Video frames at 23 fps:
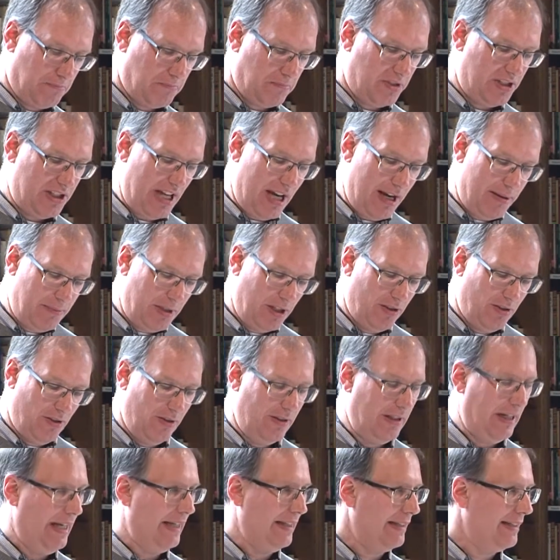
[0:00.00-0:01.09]

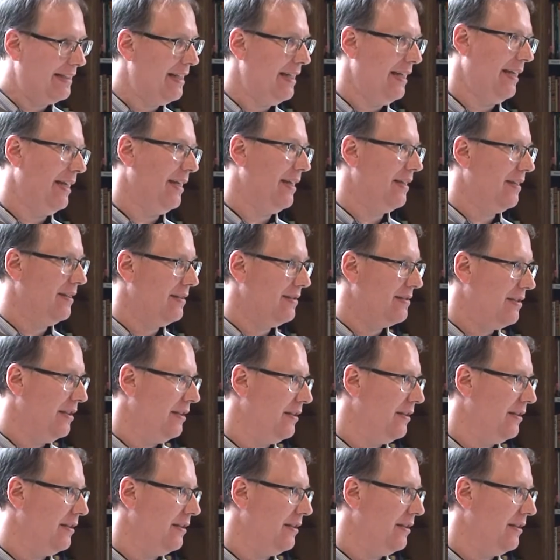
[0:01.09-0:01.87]
Samuel and Kings,